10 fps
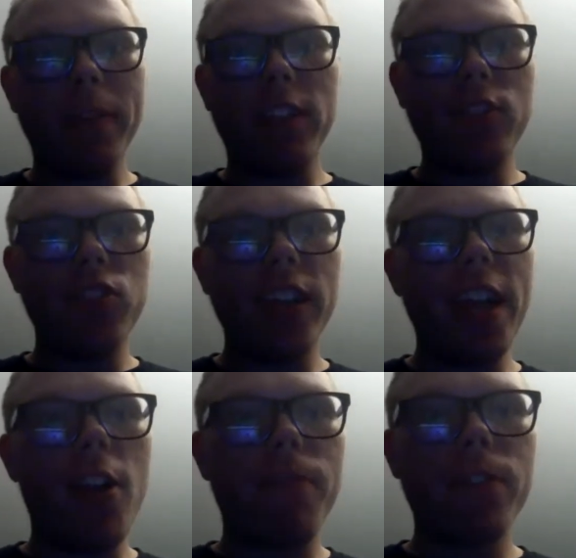listening
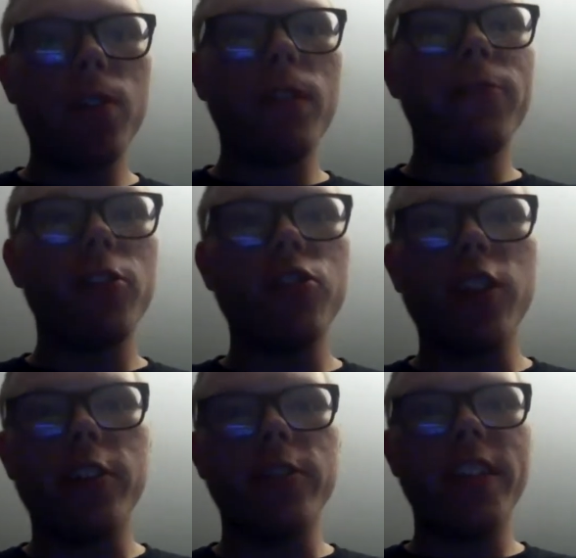out for Norfolk
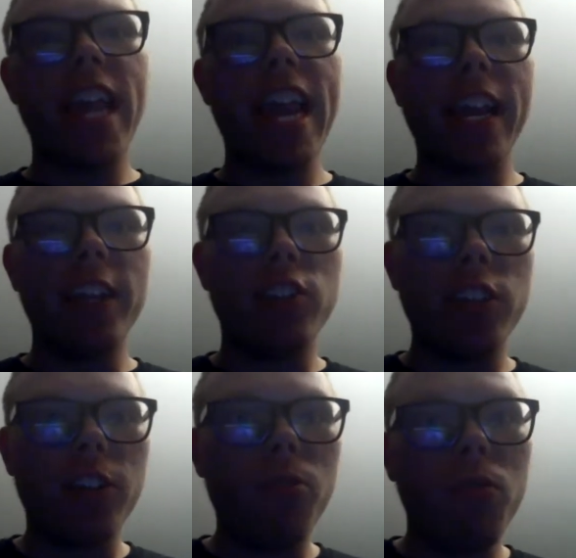Southern
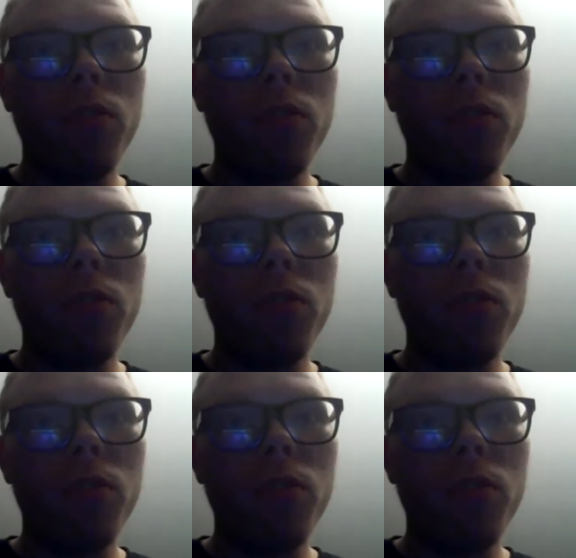K82.